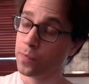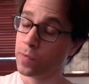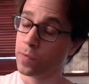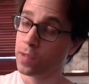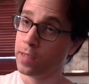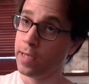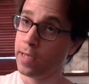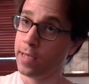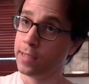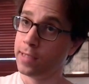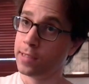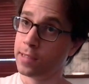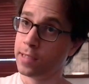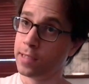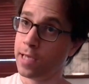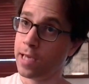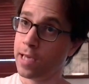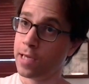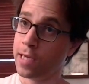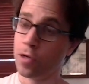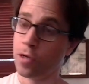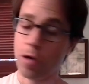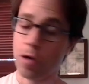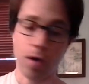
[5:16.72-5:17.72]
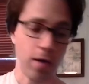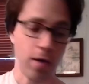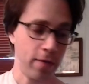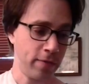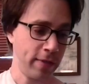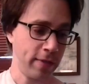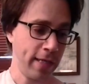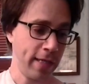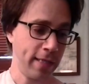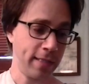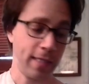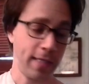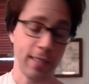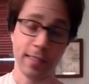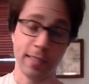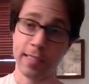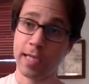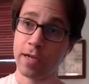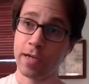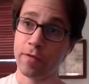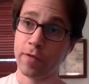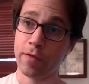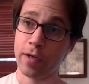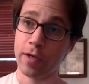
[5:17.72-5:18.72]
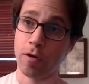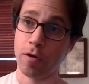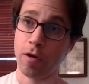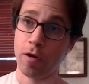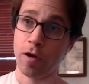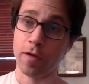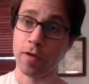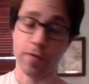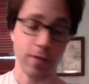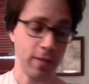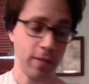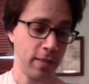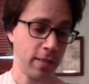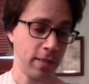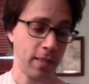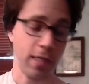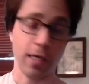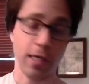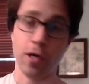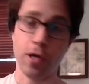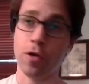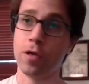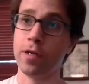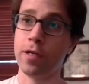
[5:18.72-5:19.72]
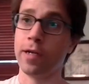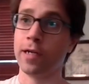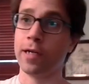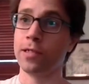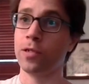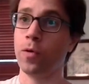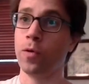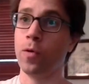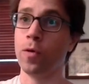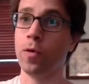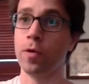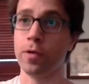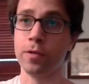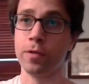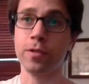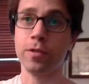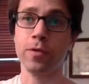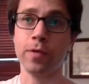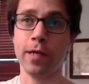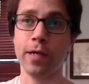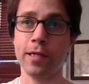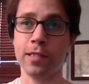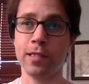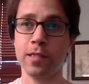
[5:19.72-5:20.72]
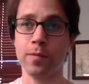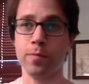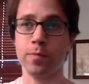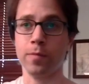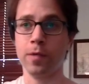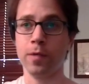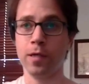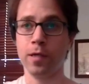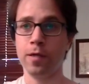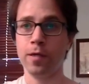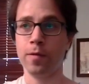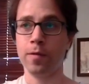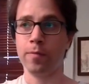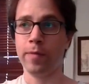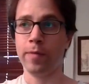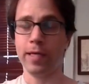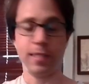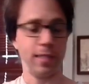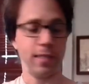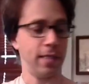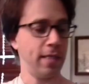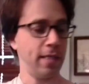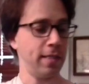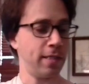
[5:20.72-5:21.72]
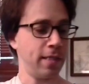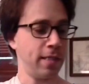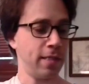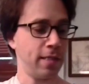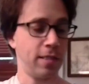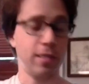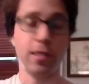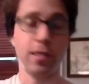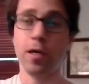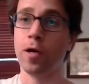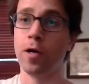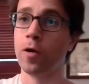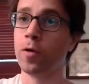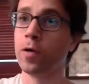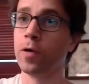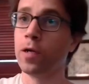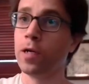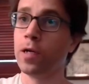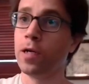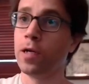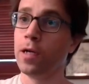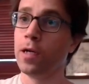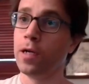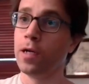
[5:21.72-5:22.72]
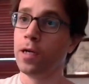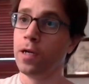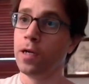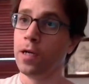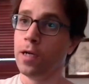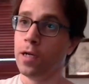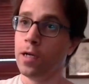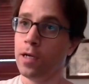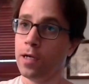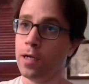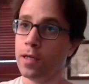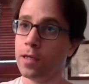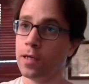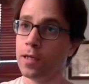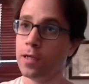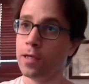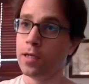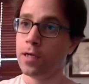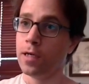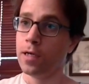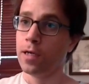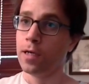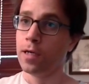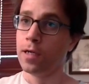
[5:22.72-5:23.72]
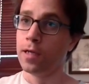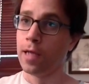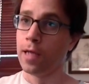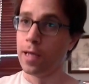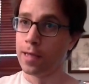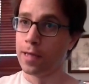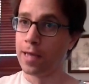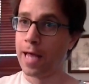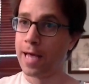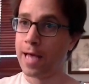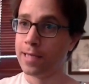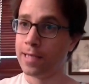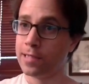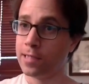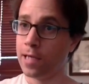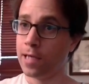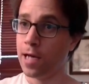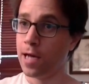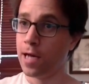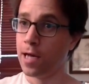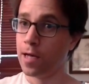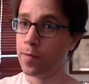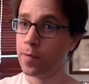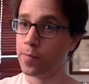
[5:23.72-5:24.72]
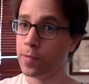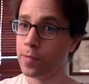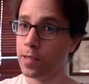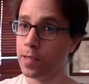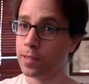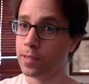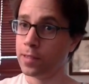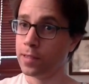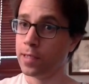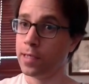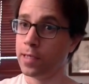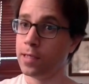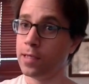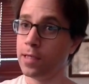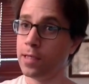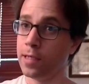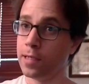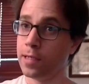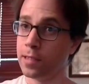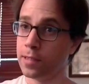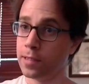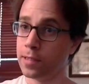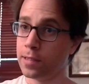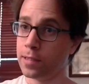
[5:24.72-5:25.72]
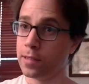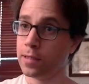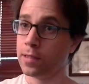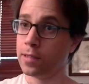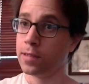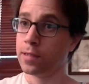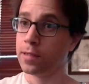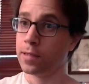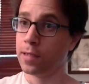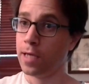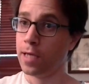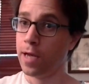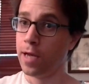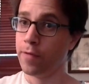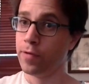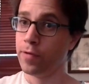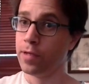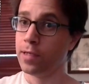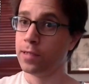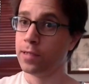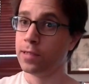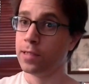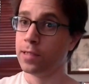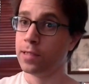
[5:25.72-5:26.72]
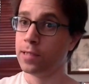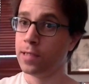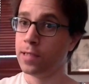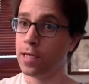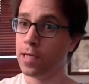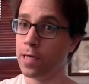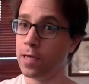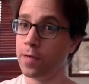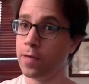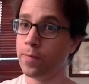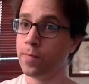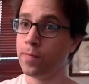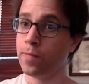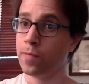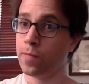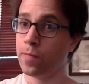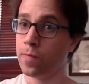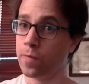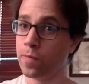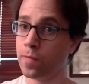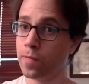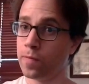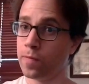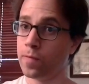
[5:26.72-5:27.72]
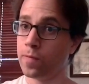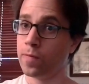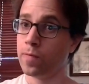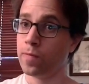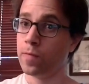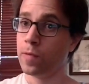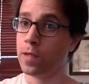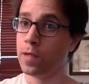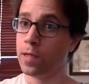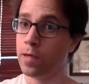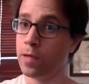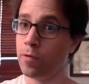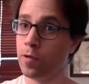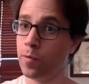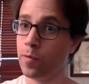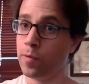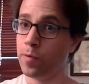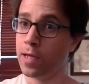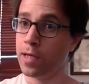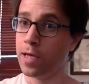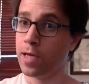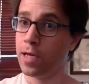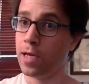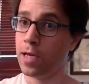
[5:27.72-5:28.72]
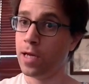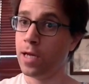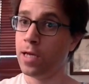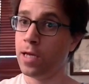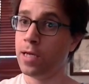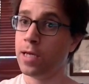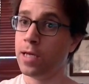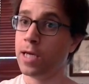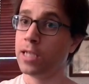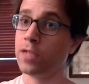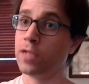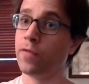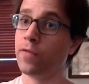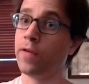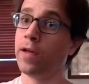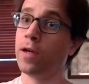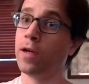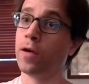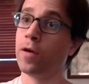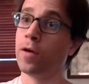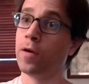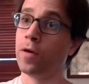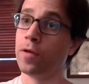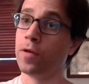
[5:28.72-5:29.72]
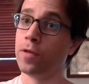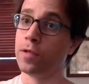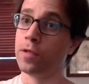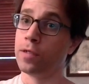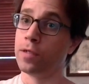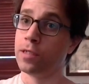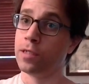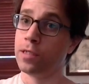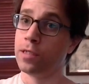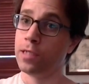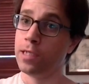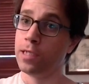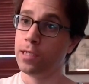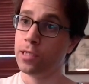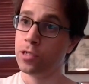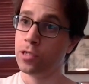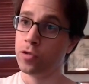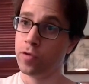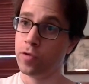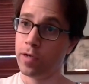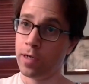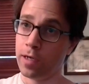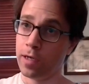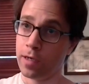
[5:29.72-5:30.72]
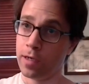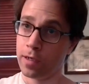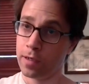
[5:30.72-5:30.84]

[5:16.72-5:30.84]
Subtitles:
takes his hand off. Takes that second finger off because he's going to go to the next chord. So it actually makes it easy. So that last time, it's like this. Everything's the same. And then when you put that index finger on the D string,